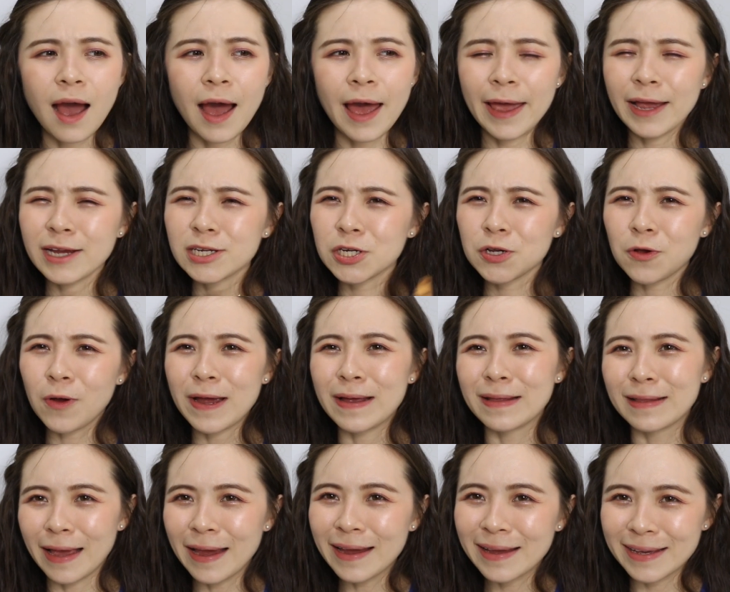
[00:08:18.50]
I actually
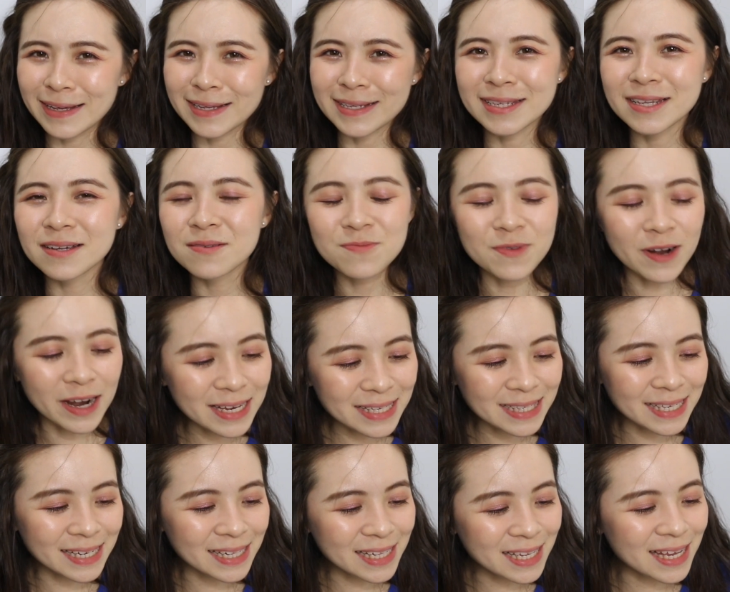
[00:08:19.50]
quite like it.
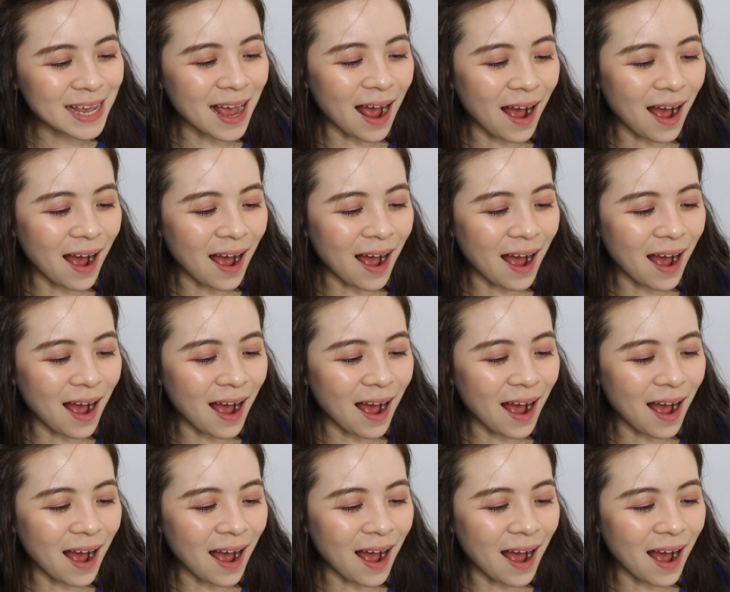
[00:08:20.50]
Surprisingly,